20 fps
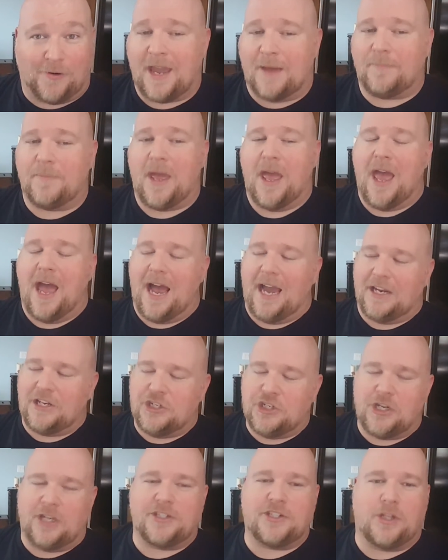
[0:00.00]
Yep, I
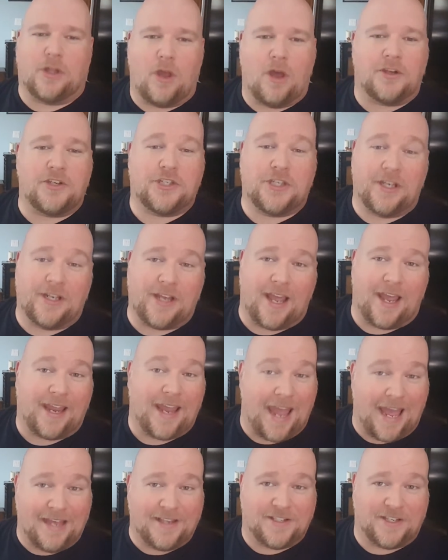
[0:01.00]
just launched
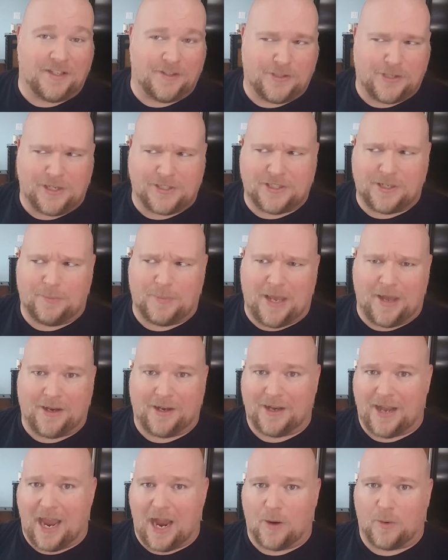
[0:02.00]
today, as in just about
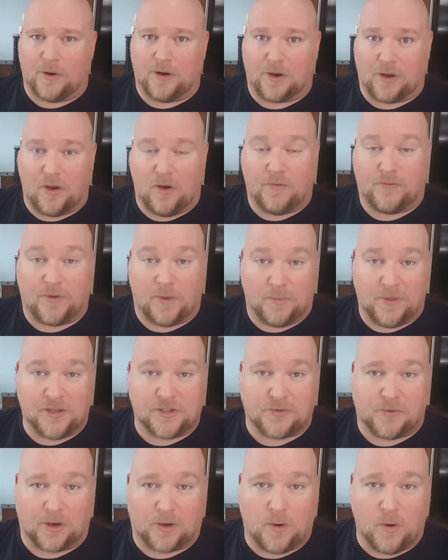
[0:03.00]
an hour ago from
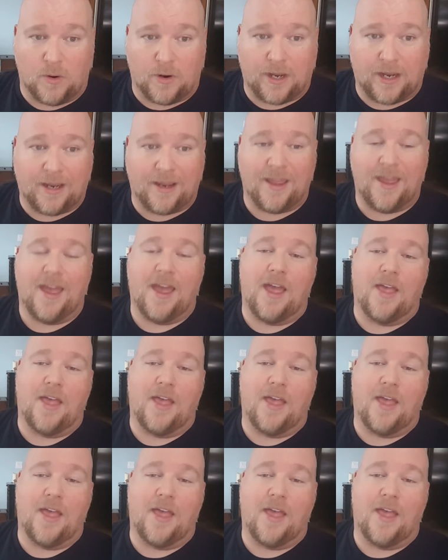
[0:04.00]
this recording,